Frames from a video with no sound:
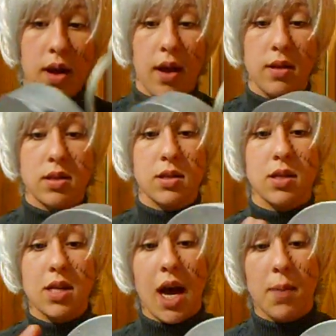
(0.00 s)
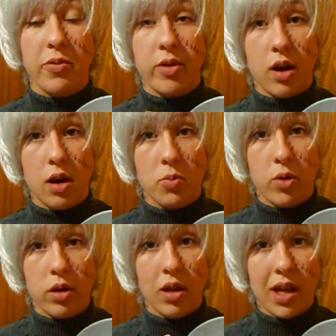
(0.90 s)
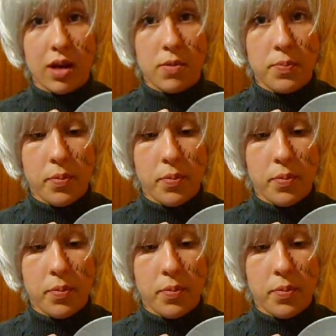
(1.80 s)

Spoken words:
and this is the top of the cardboard lid,